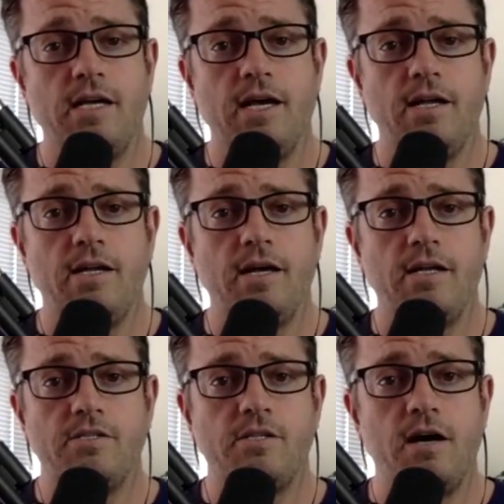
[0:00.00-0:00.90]

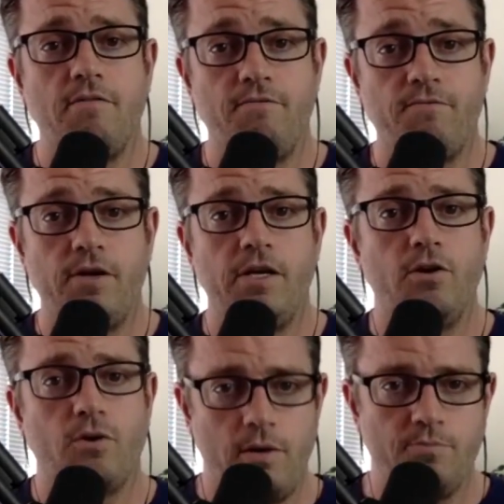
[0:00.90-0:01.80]
and stuff,
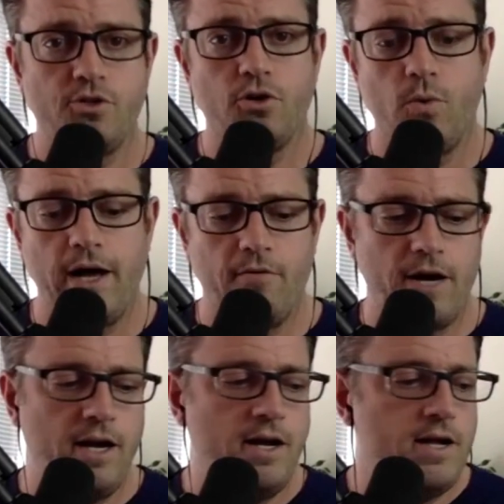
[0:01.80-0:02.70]
comes your way, right?